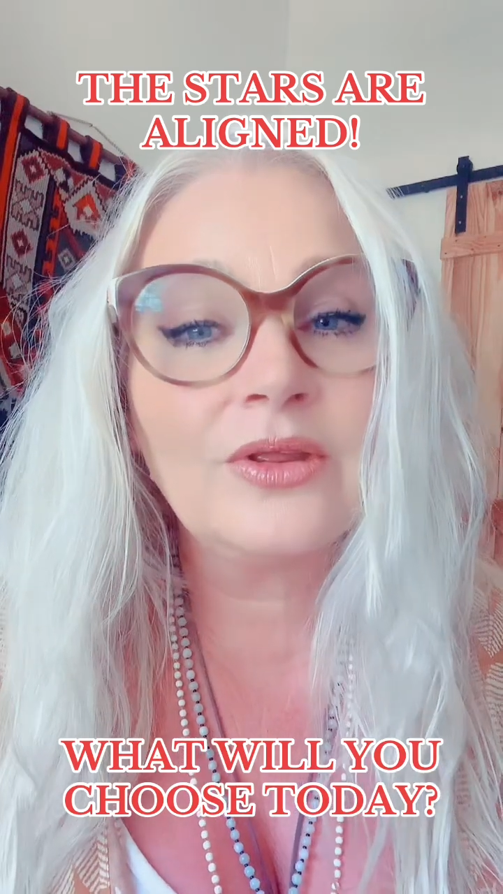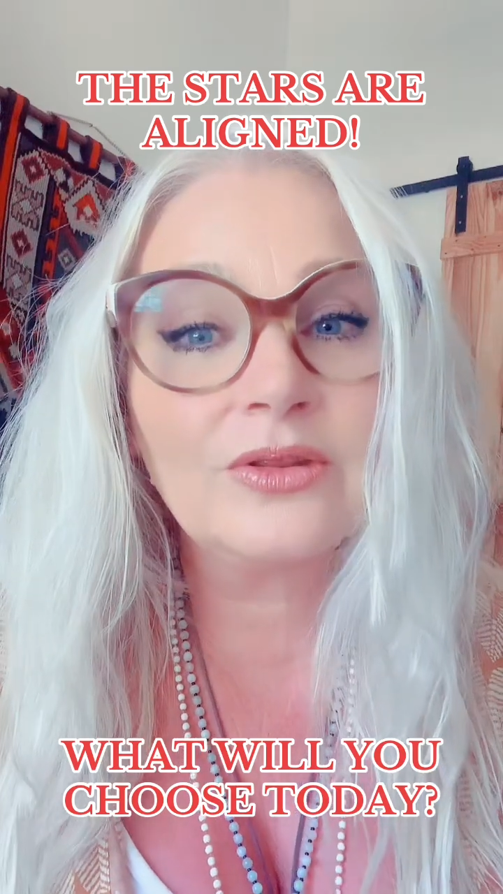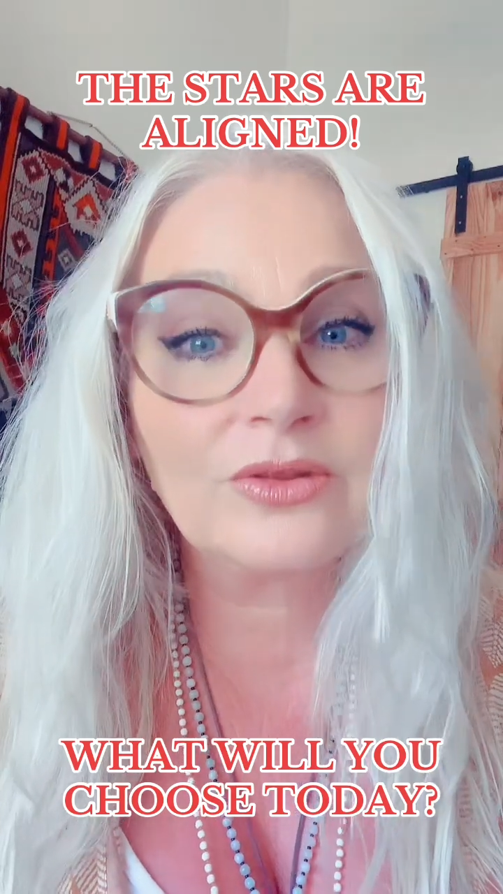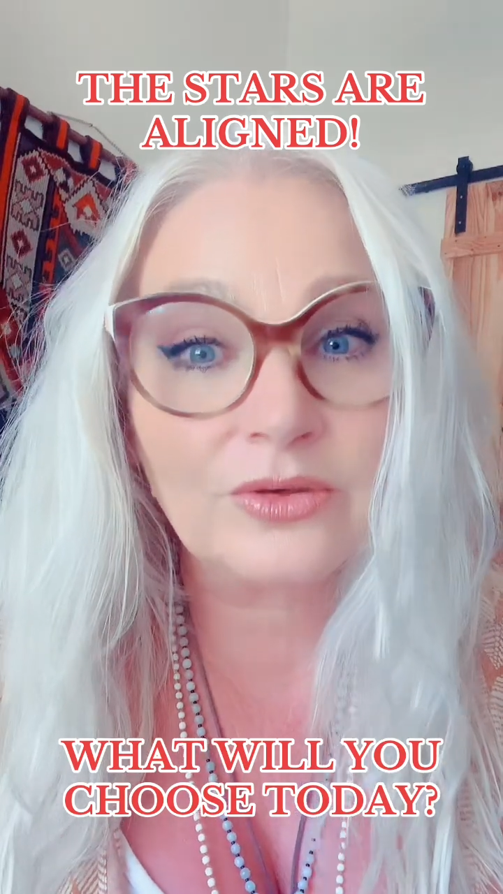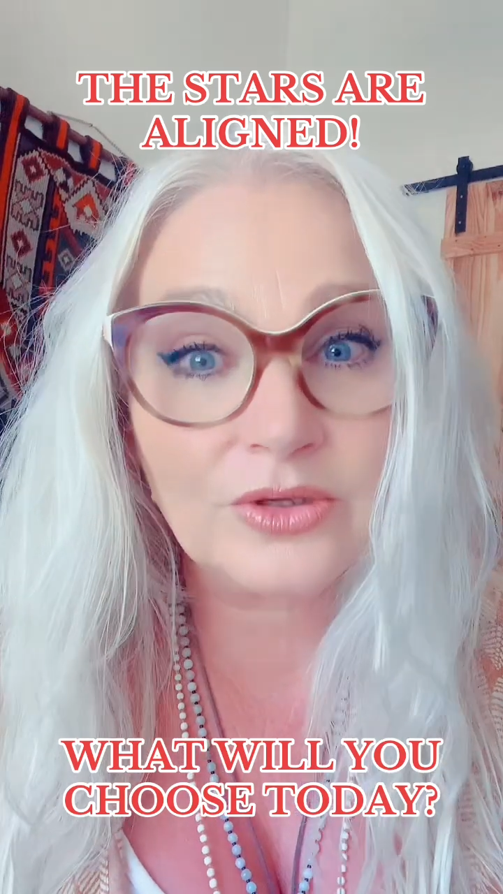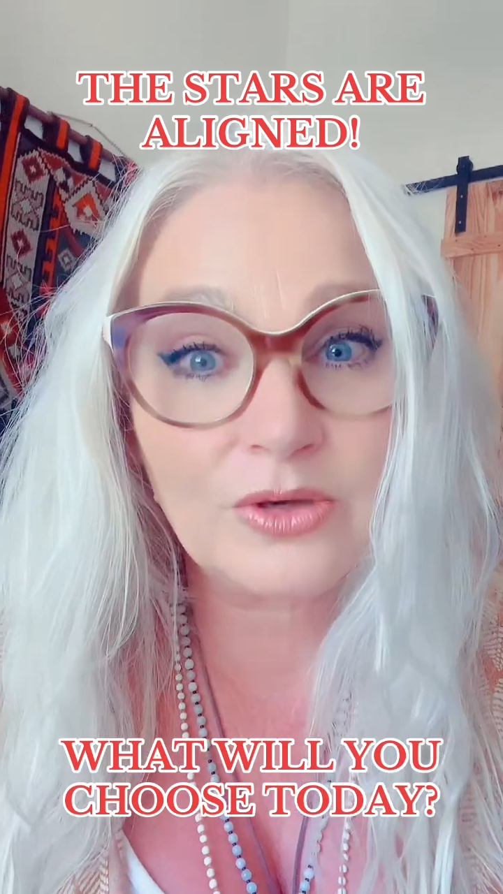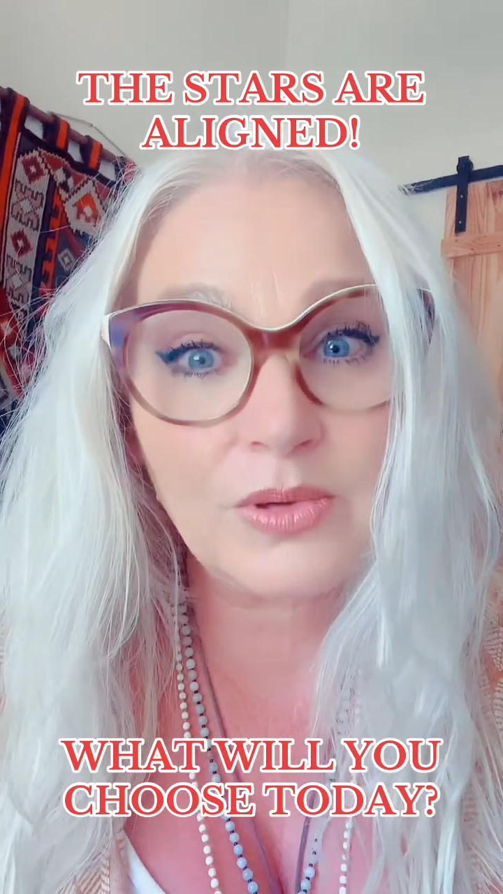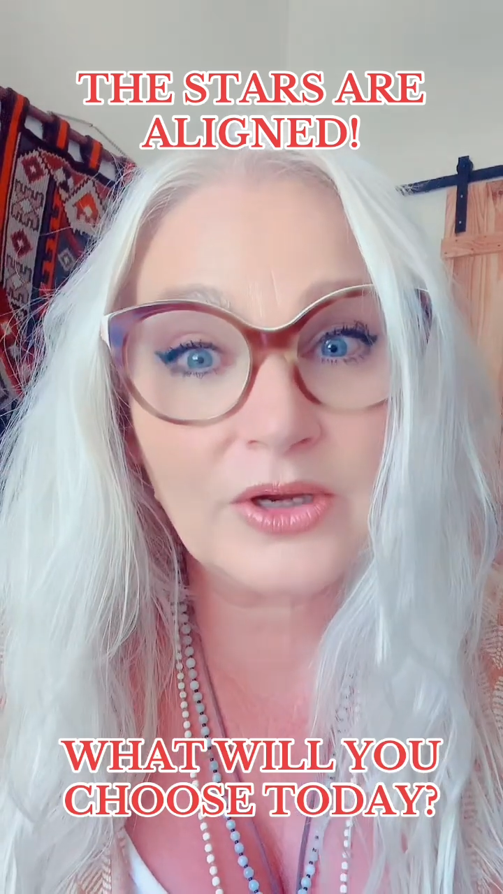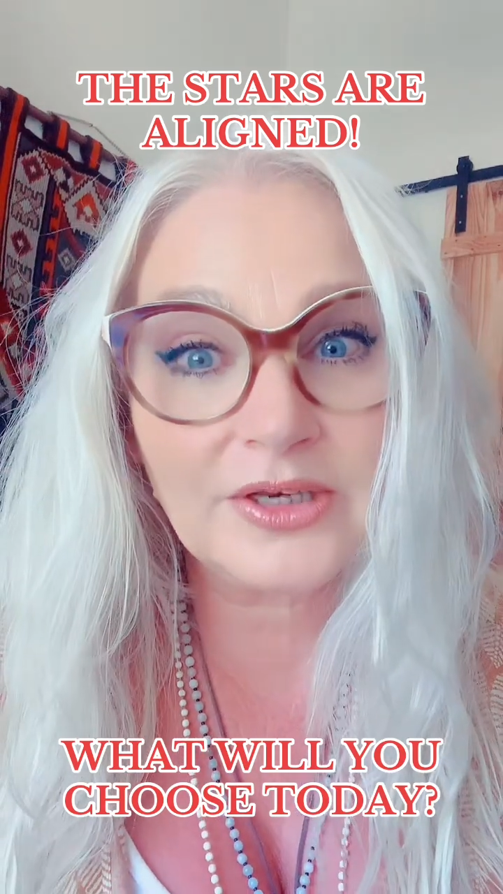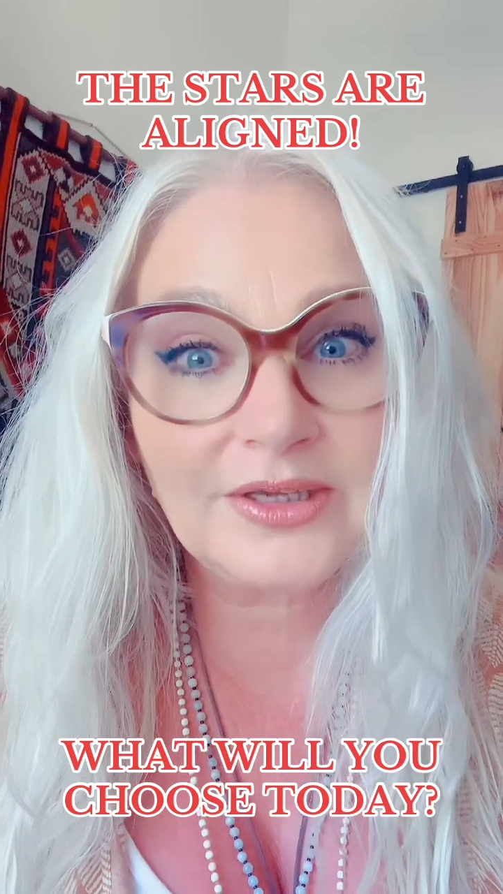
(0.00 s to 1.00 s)
through your
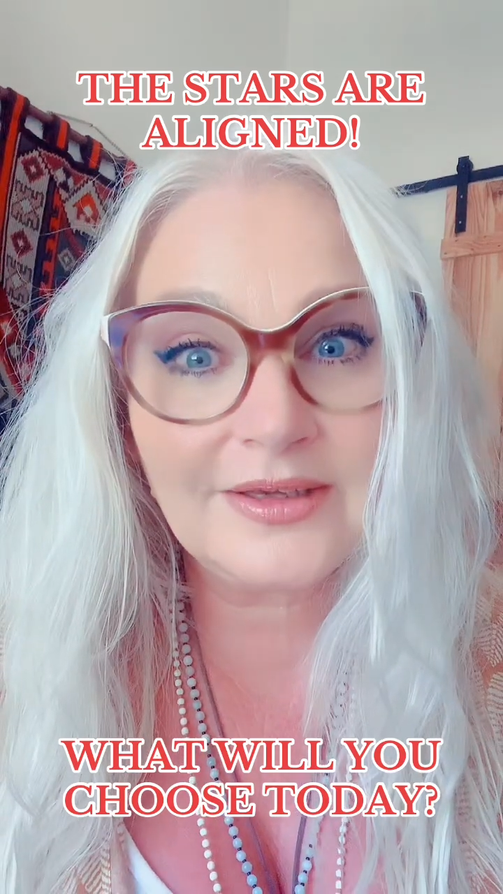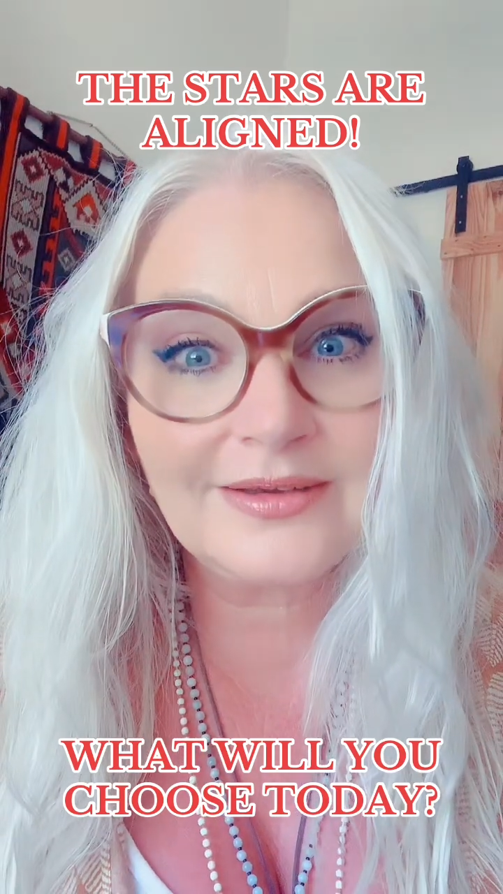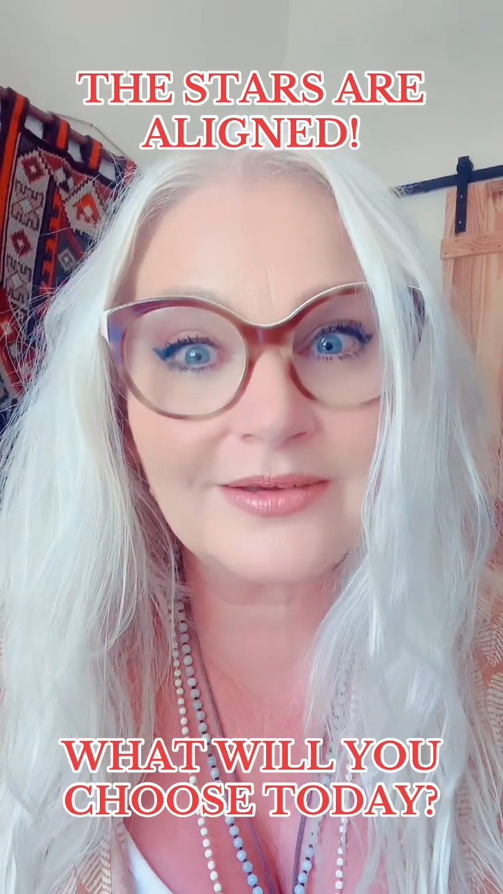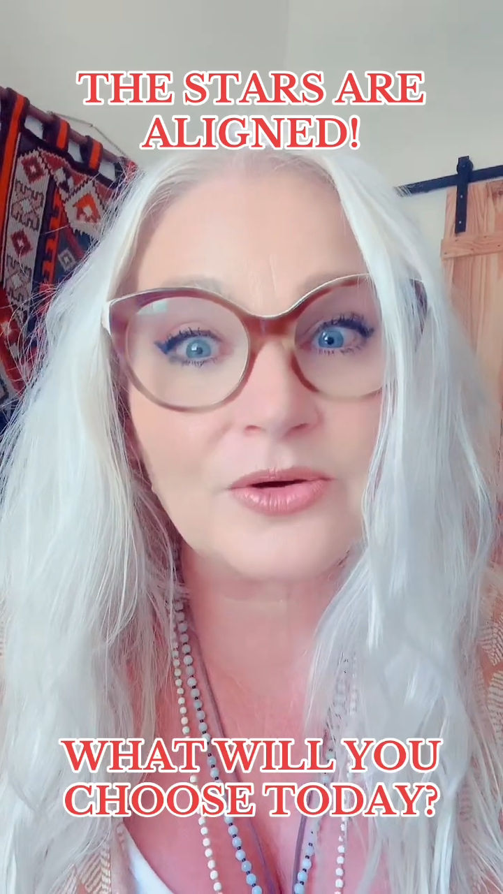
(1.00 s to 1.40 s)
body,